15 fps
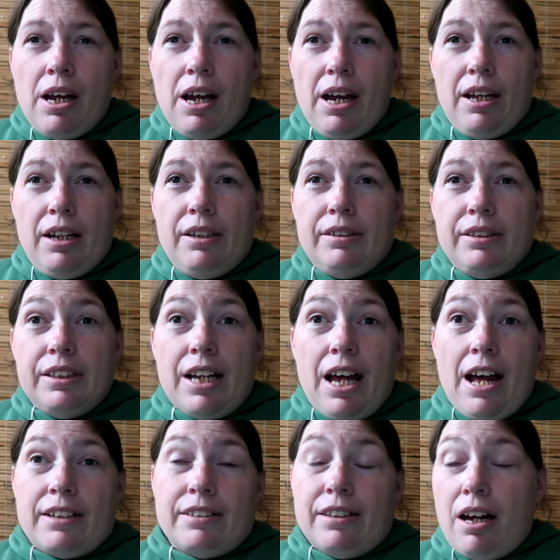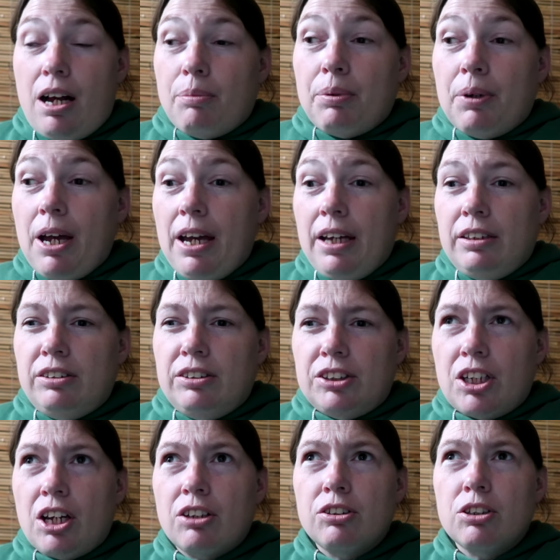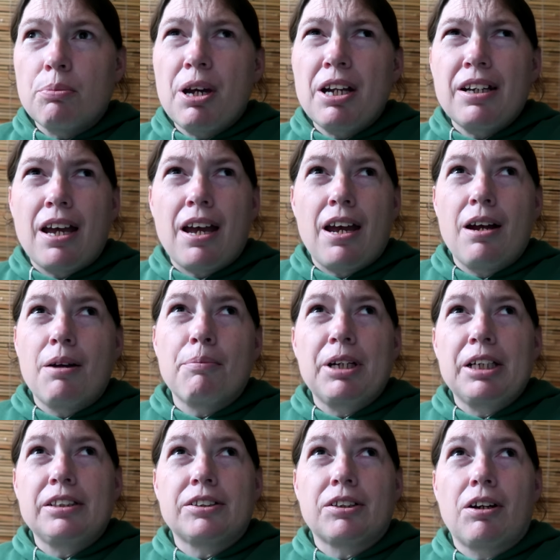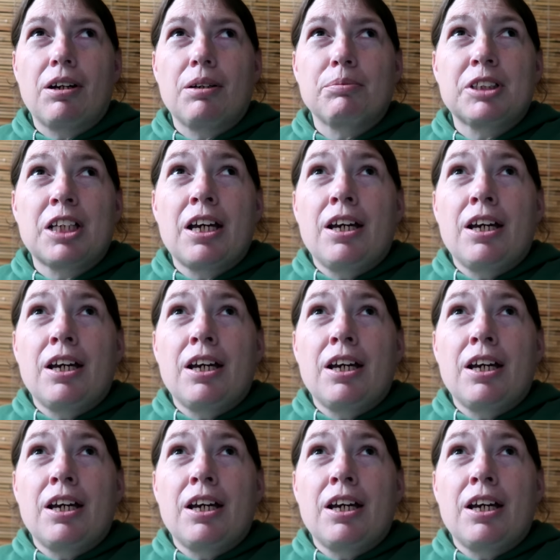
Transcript: and it added up. And no matter how many times